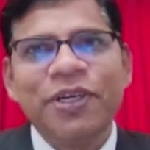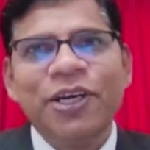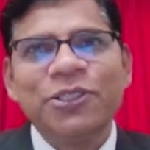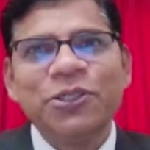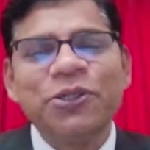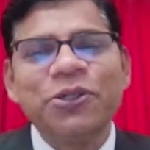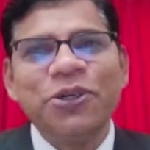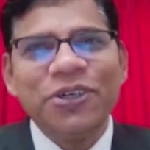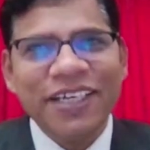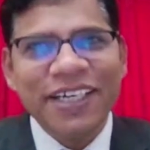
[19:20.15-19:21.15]

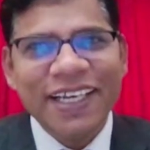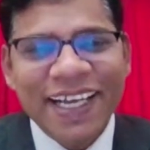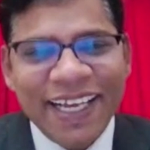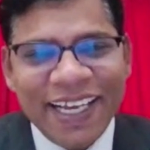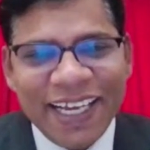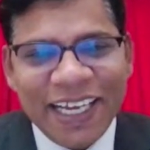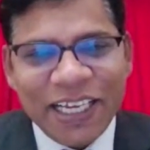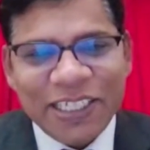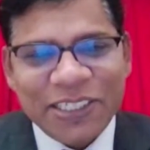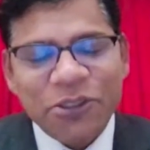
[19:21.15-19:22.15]
So,
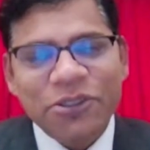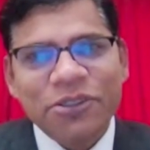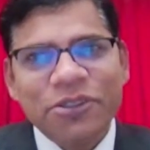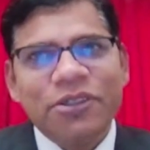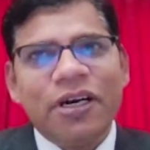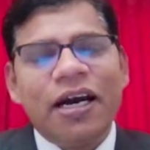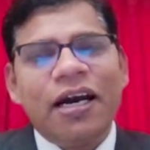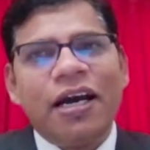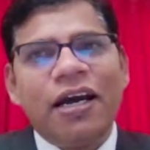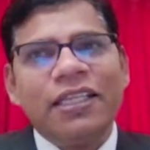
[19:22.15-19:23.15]
so
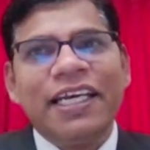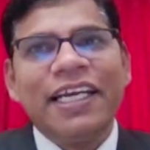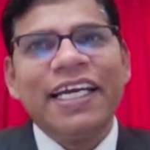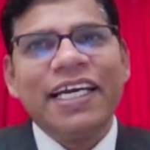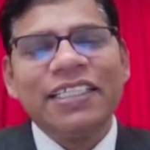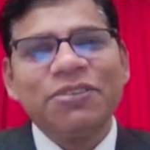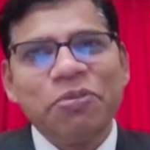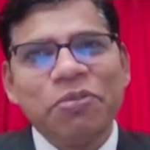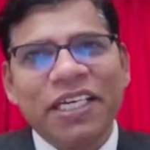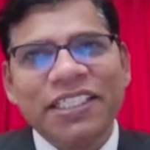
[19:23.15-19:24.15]
then I asked my
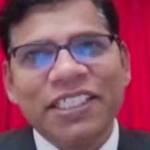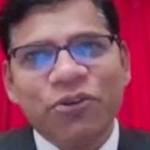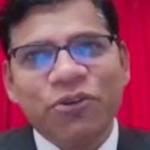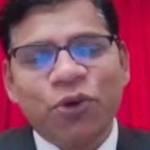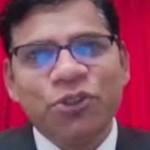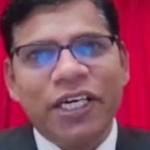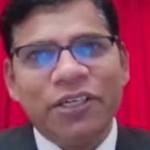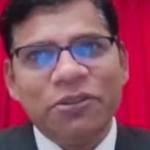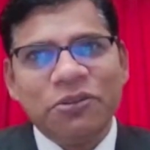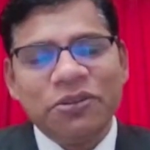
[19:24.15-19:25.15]
manager, what should I
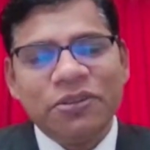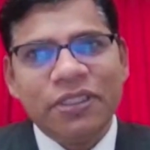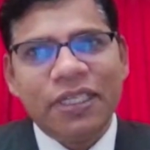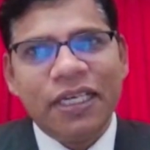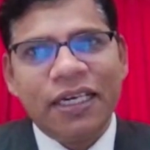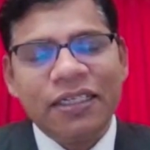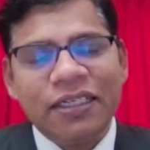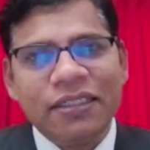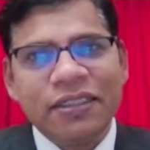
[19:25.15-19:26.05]
do? Then